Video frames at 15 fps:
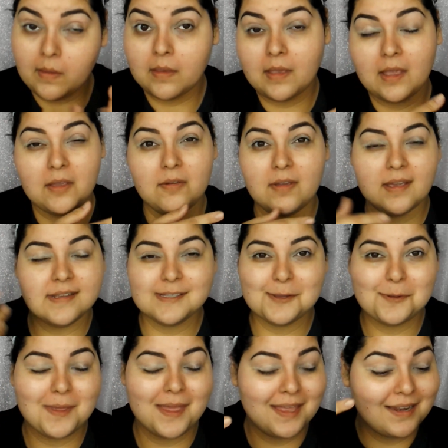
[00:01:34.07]
can you guess
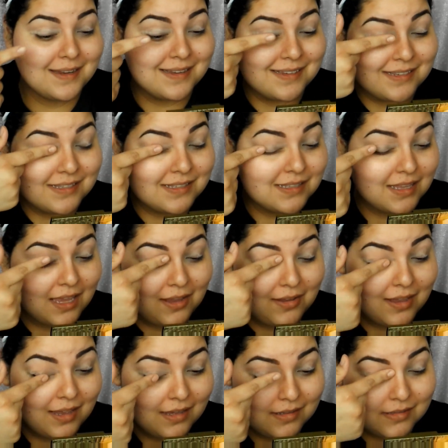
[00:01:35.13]
who that is? Can
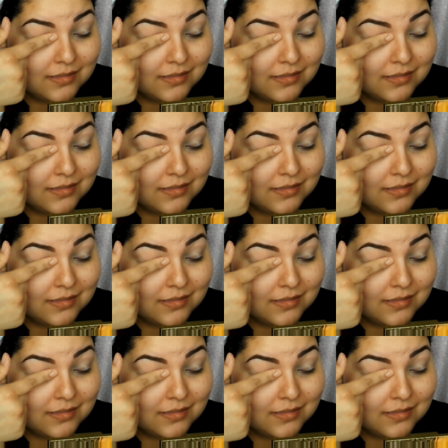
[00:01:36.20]
you guess?